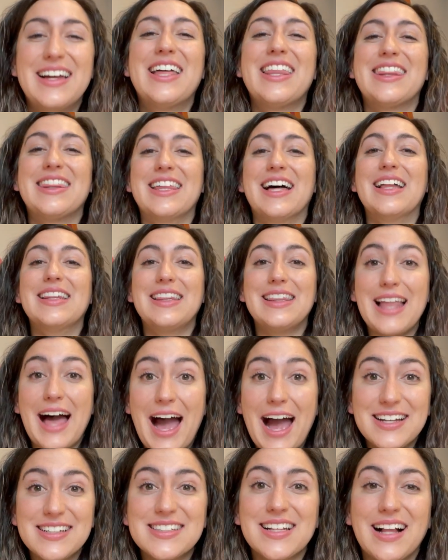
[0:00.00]
the
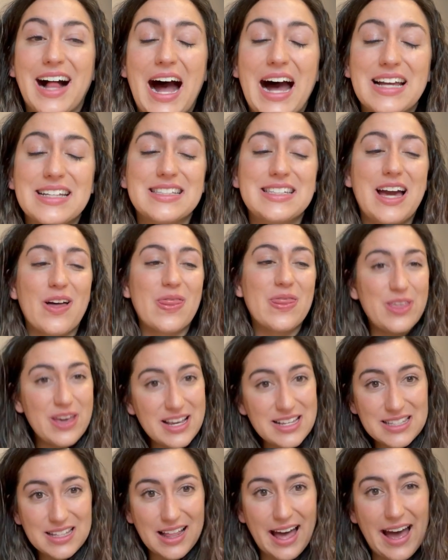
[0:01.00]
last class. Now
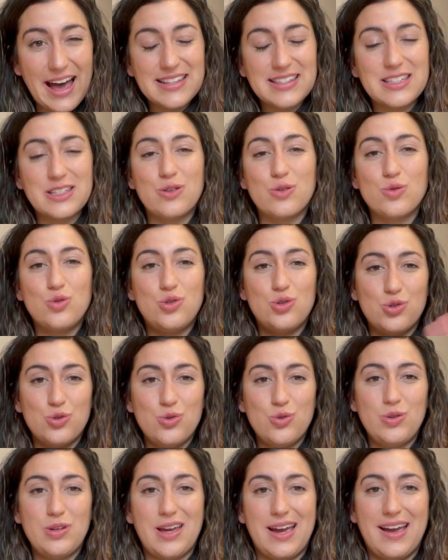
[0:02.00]
this class, you
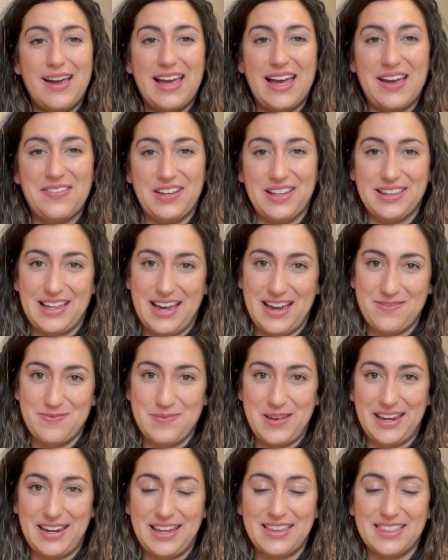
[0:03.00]
do not have a live
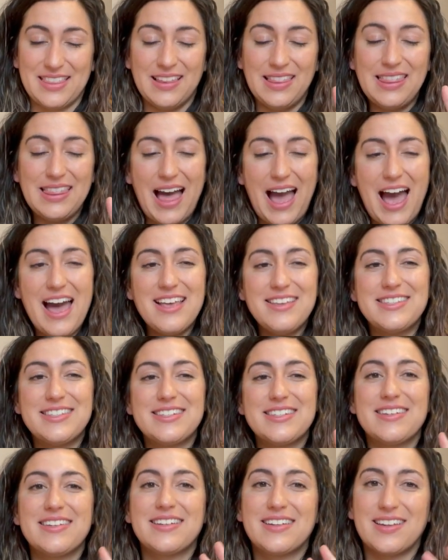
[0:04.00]
meeting. The
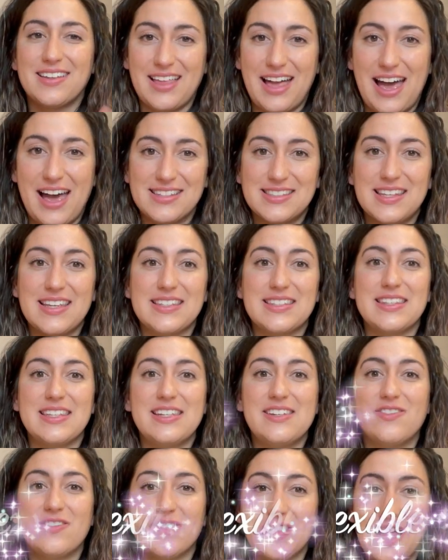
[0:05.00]
last class is the
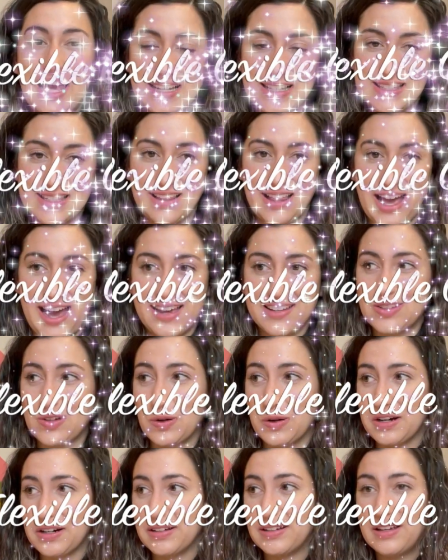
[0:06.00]
flex class
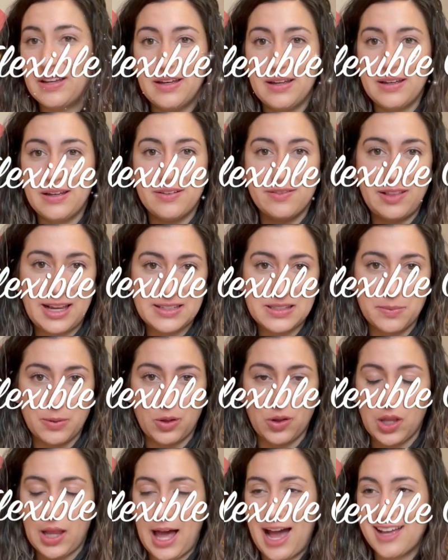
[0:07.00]
or flexible
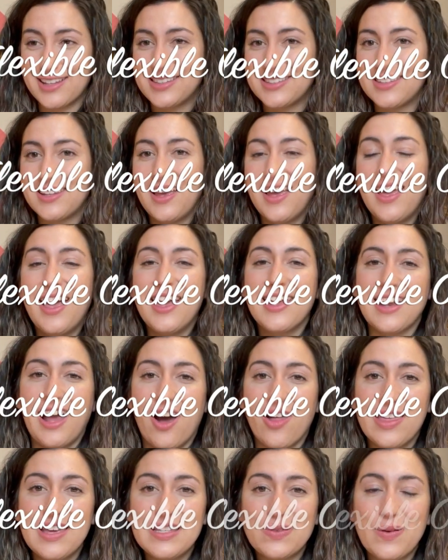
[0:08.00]
class. Now
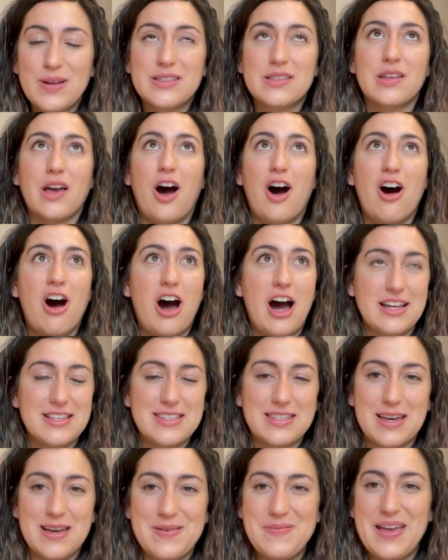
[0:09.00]
this one's
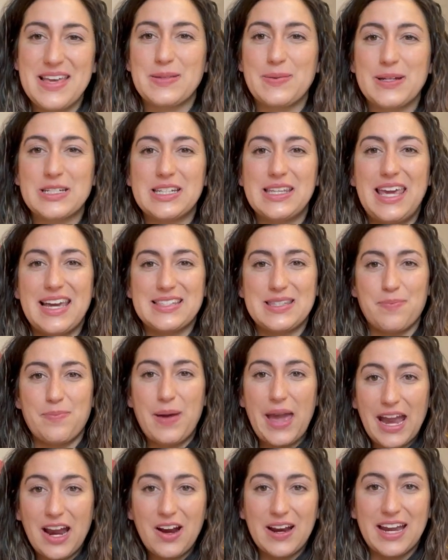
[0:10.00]
awesome, especially as a
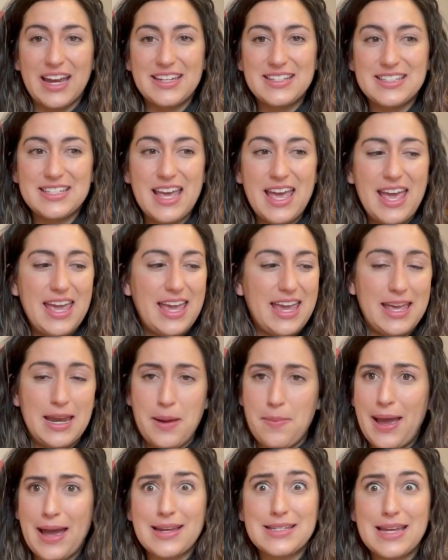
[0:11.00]
parent in a
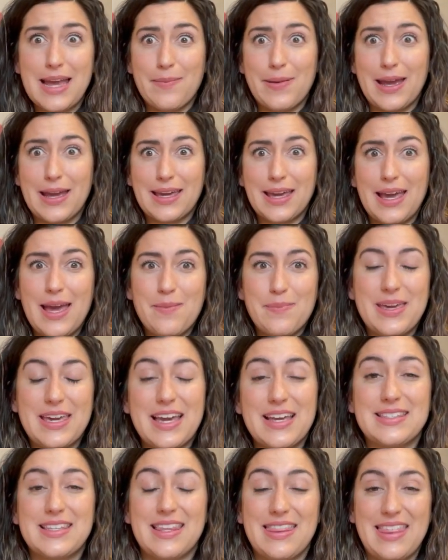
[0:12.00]
pandemic,
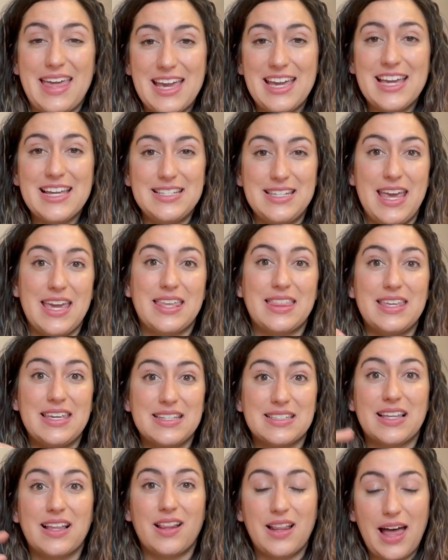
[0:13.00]
because they can take
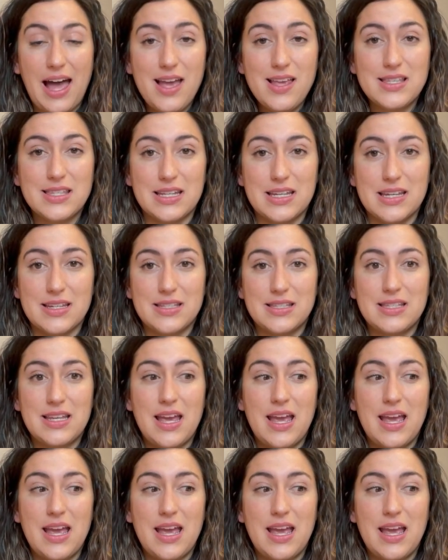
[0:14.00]
these classes